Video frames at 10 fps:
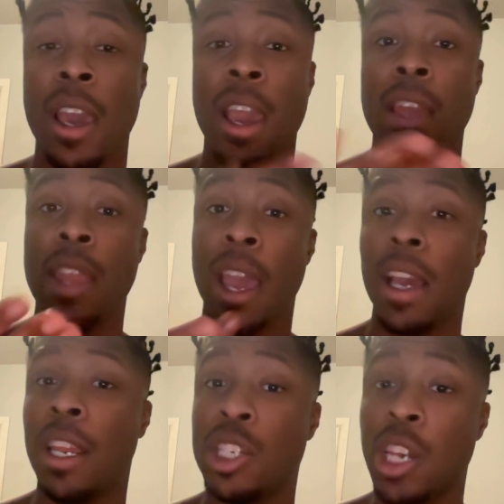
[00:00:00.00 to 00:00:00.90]
in the
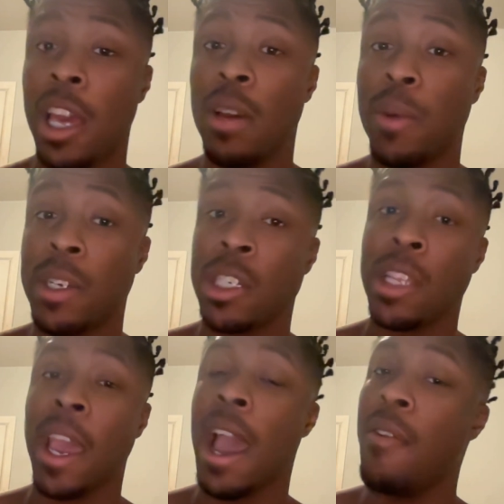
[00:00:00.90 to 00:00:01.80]
English language.
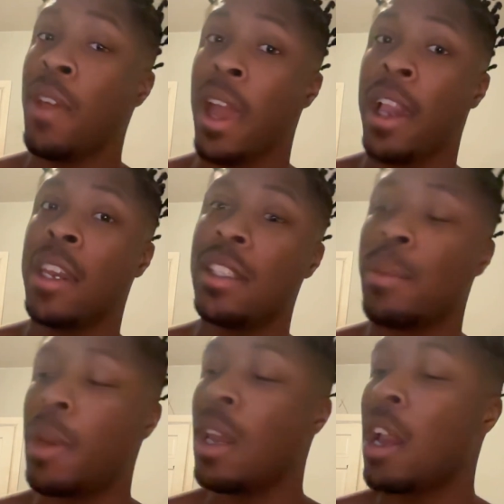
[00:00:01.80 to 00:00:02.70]
They have it like in the
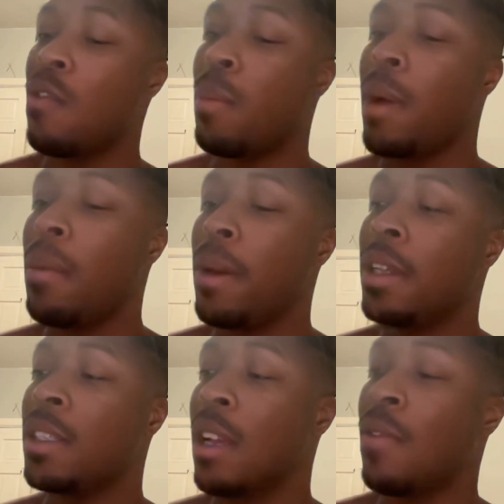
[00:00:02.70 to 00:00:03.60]
Dominican Republic
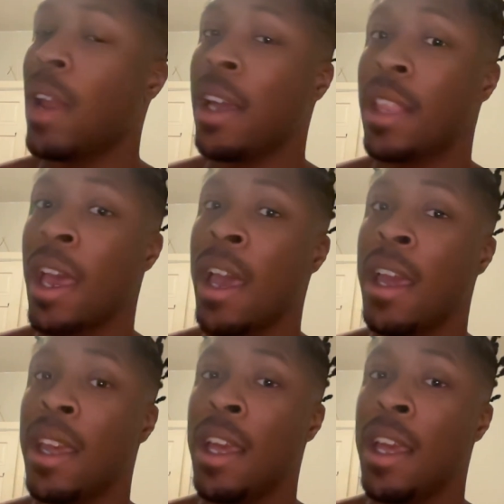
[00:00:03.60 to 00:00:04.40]
and stuff like that,